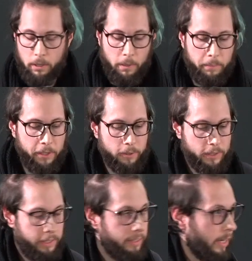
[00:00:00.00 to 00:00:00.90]
Because
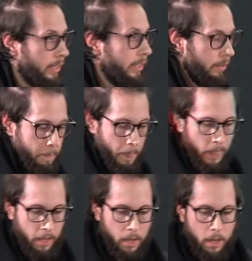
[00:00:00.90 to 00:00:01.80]
ideally,
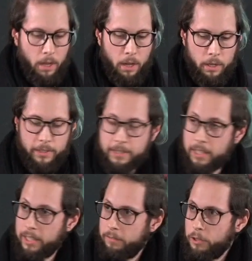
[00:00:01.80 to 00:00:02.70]
data
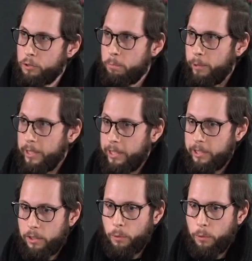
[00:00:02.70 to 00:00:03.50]
given to a predictor